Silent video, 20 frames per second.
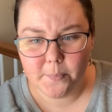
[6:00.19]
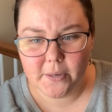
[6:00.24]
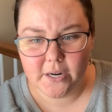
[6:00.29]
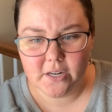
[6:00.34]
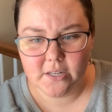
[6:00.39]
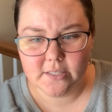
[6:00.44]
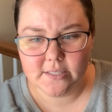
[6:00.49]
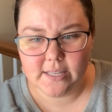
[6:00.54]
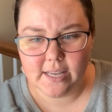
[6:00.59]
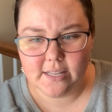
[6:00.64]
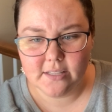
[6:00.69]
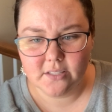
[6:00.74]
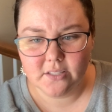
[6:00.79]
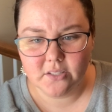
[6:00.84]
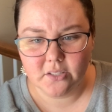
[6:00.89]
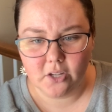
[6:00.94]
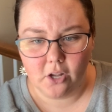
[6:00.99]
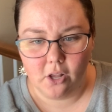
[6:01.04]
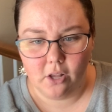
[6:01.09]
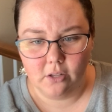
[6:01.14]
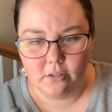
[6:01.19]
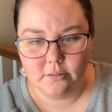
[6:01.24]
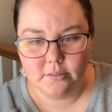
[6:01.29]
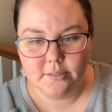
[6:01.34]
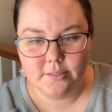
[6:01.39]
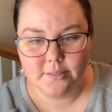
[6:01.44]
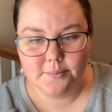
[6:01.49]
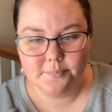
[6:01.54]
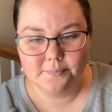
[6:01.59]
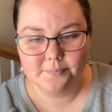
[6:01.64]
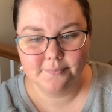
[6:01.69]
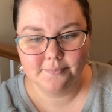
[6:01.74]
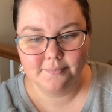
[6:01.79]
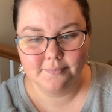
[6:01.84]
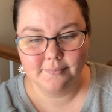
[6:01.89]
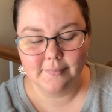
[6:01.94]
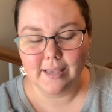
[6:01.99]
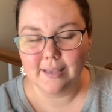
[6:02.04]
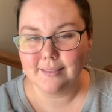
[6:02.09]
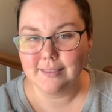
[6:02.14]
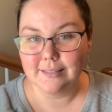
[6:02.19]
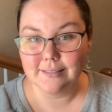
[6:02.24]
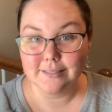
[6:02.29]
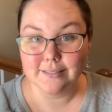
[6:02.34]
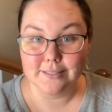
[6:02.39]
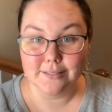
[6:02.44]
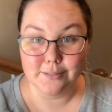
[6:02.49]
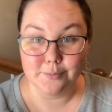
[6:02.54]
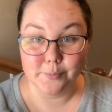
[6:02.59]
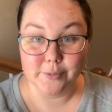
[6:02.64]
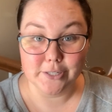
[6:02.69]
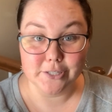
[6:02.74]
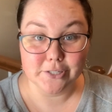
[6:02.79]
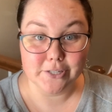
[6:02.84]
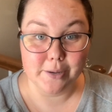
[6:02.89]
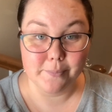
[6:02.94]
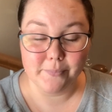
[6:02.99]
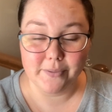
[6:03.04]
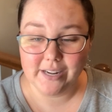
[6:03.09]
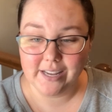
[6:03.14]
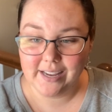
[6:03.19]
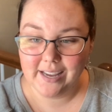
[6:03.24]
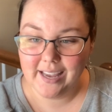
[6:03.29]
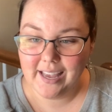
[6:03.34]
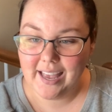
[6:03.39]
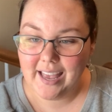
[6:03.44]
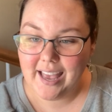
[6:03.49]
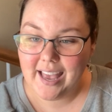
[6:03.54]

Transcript: burns and scalds. I think this is a British company.